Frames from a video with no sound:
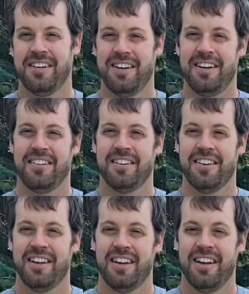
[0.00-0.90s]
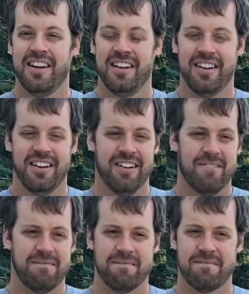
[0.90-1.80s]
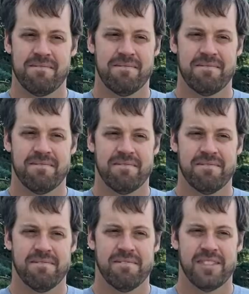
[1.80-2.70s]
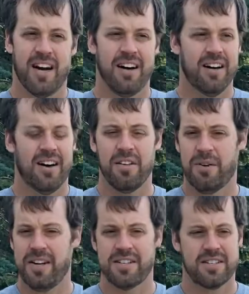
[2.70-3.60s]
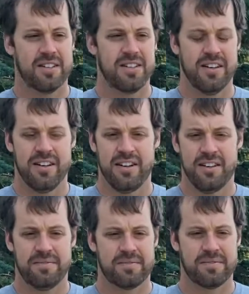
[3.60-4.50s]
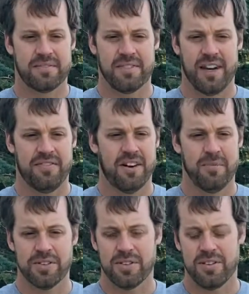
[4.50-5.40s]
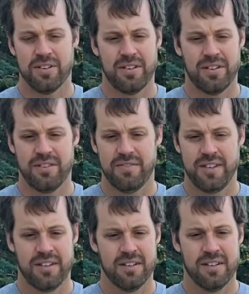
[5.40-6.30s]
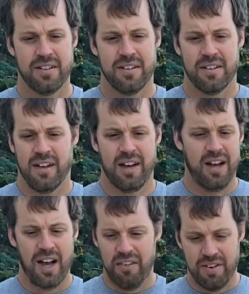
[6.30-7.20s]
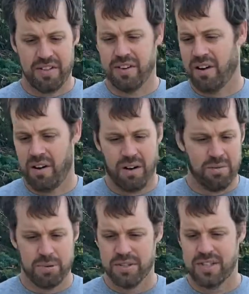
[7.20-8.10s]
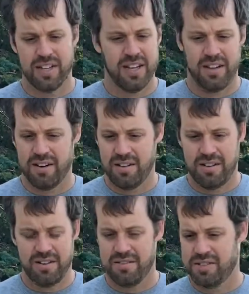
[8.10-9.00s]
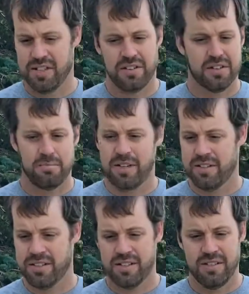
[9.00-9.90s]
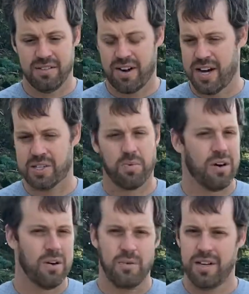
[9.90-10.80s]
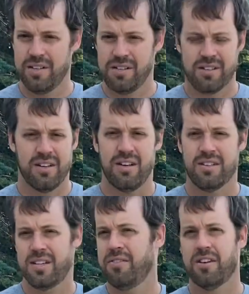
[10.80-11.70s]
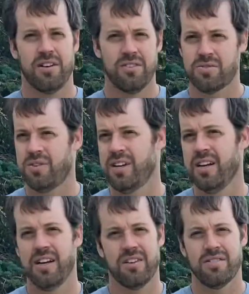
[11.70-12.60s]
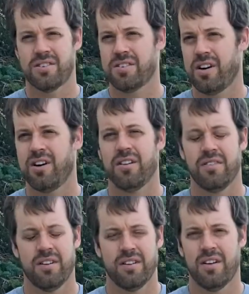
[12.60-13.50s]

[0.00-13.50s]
Yeah, and otherwise I farm a total of everything all put together, the shelter belts and the grass waterways. 720 acres is all of it.